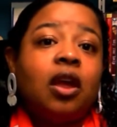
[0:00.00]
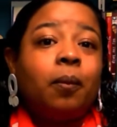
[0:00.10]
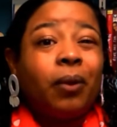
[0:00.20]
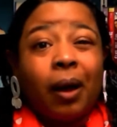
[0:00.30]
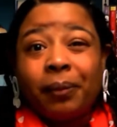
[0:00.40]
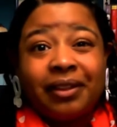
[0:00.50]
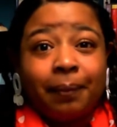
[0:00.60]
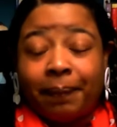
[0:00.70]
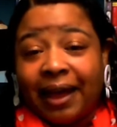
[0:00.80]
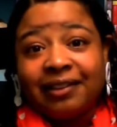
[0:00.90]
Probably
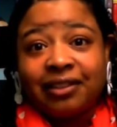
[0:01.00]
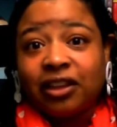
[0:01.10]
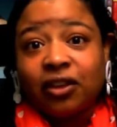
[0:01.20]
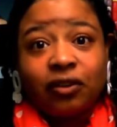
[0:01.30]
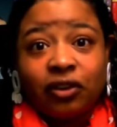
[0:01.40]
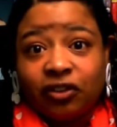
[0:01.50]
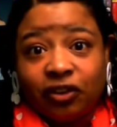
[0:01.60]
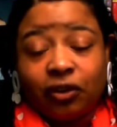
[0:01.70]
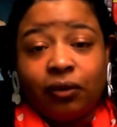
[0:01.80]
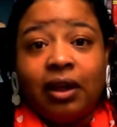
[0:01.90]
the best thing you can
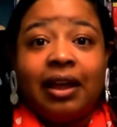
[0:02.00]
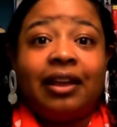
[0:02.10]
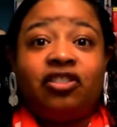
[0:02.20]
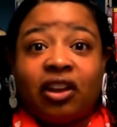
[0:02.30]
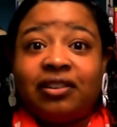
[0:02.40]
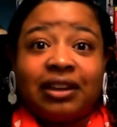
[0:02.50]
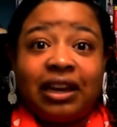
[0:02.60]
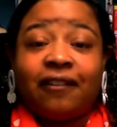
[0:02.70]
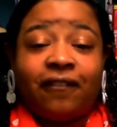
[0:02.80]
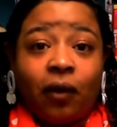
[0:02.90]
do is just to
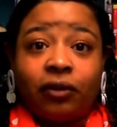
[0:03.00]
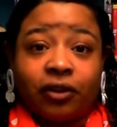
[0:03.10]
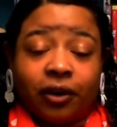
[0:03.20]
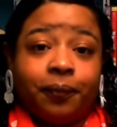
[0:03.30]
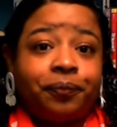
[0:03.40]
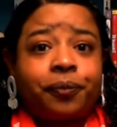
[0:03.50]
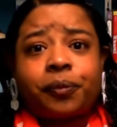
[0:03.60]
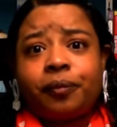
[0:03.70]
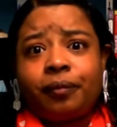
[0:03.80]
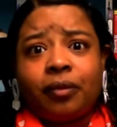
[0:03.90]
get a folder.
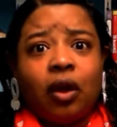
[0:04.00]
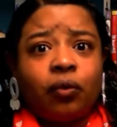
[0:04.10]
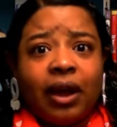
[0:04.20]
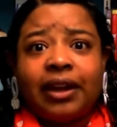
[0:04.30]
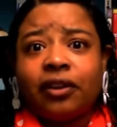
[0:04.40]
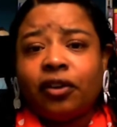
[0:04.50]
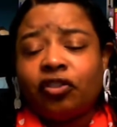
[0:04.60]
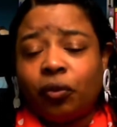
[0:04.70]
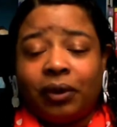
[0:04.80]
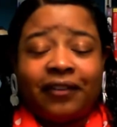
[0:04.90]
A regular
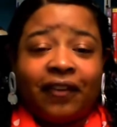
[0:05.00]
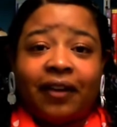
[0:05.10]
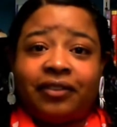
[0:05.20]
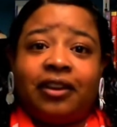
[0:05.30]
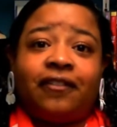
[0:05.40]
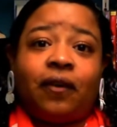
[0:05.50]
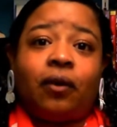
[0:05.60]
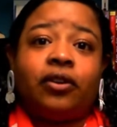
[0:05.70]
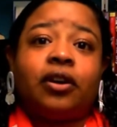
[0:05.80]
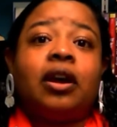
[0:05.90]
25-cent
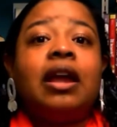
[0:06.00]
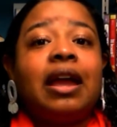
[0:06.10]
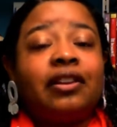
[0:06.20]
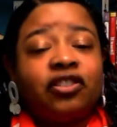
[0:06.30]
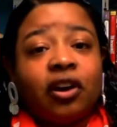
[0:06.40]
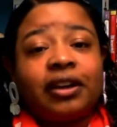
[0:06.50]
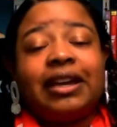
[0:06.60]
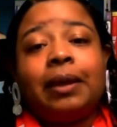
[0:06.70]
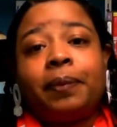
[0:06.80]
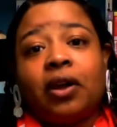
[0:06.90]
folder, and start
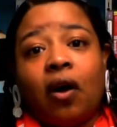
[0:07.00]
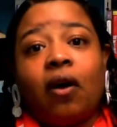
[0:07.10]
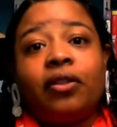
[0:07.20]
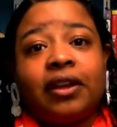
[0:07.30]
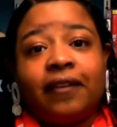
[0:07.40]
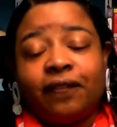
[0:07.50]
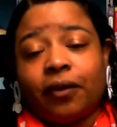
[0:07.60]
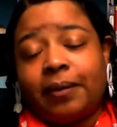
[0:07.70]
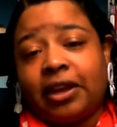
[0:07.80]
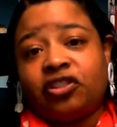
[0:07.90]
keeping all the
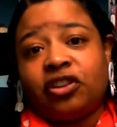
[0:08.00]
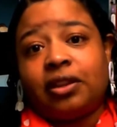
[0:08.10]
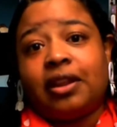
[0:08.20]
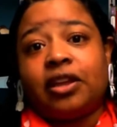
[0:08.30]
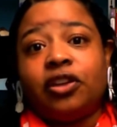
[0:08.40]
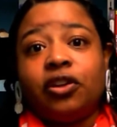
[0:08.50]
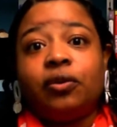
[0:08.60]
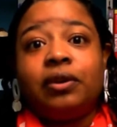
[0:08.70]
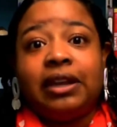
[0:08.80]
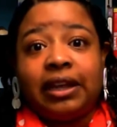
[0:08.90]
information that
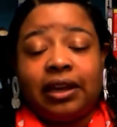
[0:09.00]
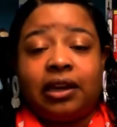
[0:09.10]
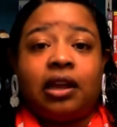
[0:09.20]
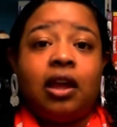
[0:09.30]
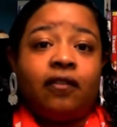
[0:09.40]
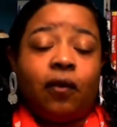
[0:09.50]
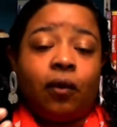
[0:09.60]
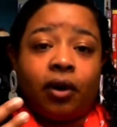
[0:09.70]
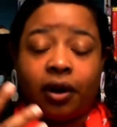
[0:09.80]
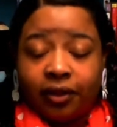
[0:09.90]
you need
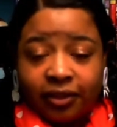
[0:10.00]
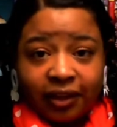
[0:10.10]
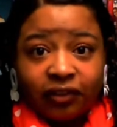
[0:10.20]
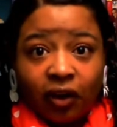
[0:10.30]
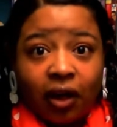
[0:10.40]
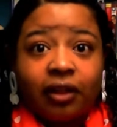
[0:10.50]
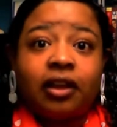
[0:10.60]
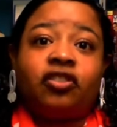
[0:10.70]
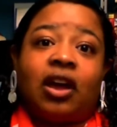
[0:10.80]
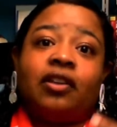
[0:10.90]
for this
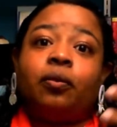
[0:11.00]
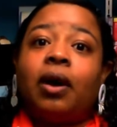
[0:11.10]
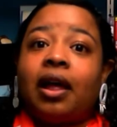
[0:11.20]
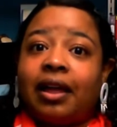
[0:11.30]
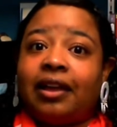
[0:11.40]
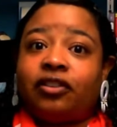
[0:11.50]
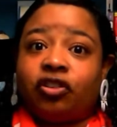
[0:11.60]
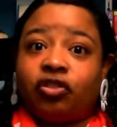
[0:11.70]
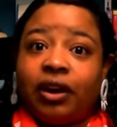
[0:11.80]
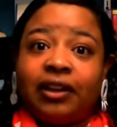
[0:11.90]
college as well as your
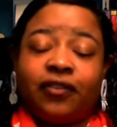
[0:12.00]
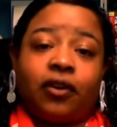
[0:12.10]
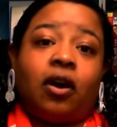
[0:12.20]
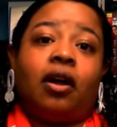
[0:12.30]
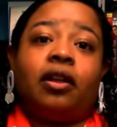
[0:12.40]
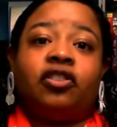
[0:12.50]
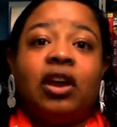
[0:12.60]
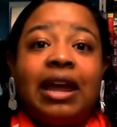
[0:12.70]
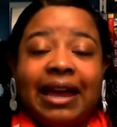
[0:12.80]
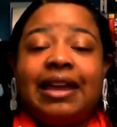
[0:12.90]
transfer college
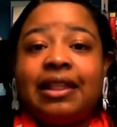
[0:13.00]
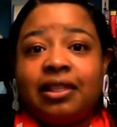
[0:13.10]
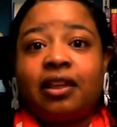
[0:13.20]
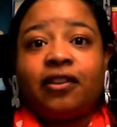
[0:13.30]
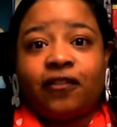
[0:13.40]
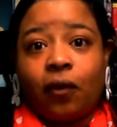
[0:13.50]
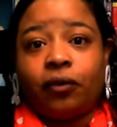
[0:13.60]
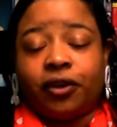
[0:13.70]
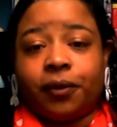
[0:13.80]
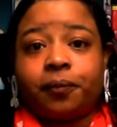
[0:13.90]
in this
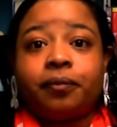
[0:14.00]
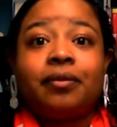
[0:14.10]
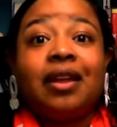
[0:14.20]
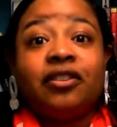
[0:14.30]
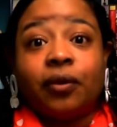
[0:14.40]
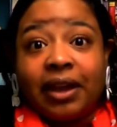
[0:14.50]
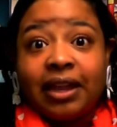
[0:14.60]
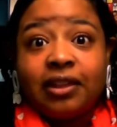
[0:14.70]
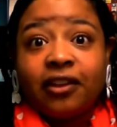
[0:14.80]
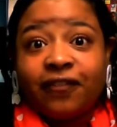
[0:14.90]
folder. So in
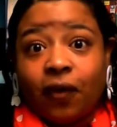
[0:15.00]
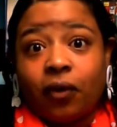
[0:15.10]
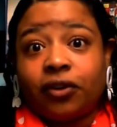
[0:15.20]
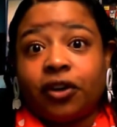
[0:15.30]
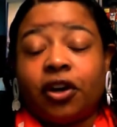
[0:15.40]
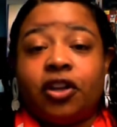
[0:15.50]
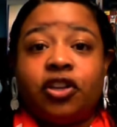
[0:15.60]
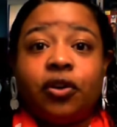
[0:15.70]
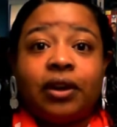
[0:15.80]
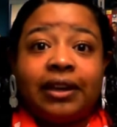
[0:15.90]
this folder,
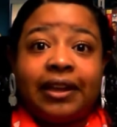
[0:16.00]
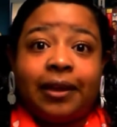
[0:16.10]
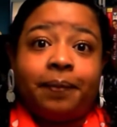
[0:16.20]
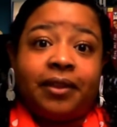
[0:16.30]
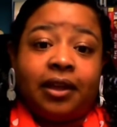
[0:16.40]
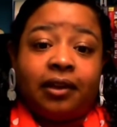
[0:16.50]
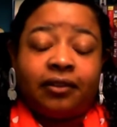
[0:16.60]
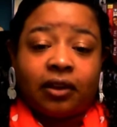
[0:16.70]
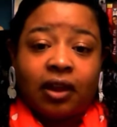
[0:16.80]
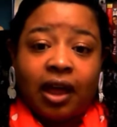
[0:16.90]
you can keep
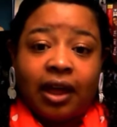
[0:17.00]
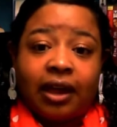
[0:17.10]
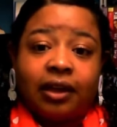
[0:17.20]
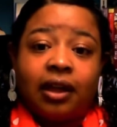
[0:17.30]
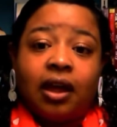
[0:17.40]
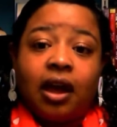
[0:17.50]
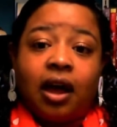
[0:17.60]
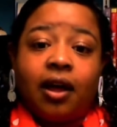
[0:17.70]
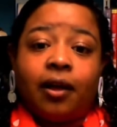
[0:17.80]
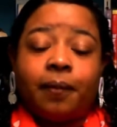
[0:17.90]
things like
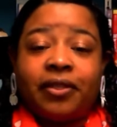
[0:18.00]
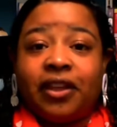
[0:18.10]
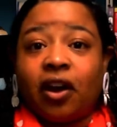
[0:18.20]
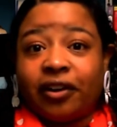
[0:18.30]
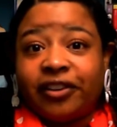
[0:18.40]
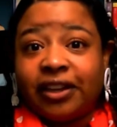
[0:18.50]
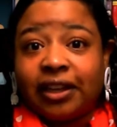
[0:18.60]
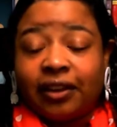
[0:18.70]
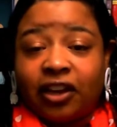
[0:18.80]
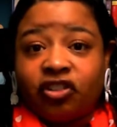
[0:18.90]
the
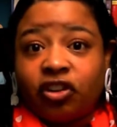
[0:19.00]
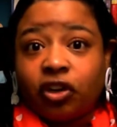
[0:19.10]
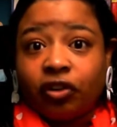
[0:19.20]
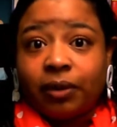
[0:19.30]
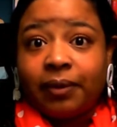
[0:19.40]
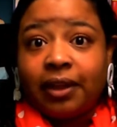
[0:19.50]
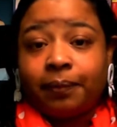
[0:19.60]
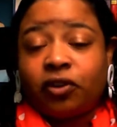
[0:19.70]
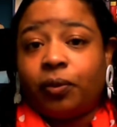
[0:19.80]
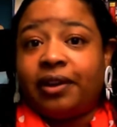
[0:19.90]
articulation agreement
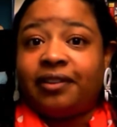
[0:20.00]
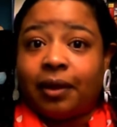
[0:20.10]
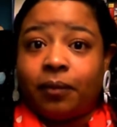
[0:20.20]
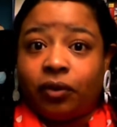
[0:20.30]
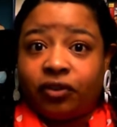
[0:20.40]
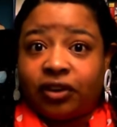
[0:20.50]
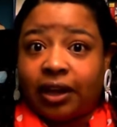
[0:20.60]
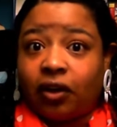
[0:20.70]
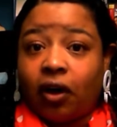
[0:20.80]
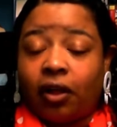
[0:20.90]
between Seminole
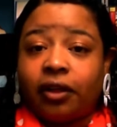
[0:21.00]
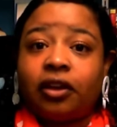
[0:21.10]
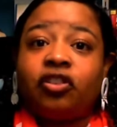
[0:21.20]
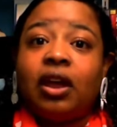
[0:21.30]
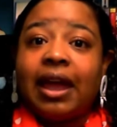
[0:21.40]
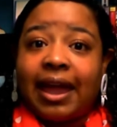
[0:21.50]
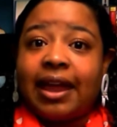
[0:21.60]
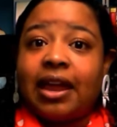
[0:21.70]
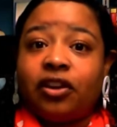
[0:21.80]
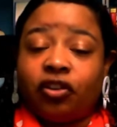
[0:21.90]
State College
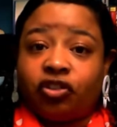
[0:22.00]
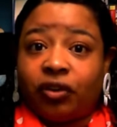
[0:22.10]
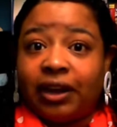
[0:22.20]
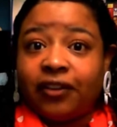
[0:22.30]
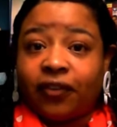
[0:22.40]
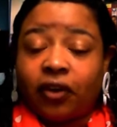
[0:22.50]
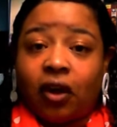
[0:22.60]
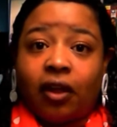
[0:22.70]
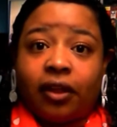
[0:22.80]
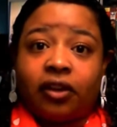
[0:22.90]
and your transfer
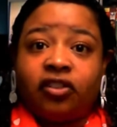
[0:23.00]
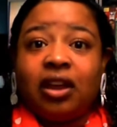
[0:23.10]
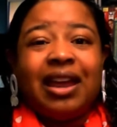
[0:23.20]
college.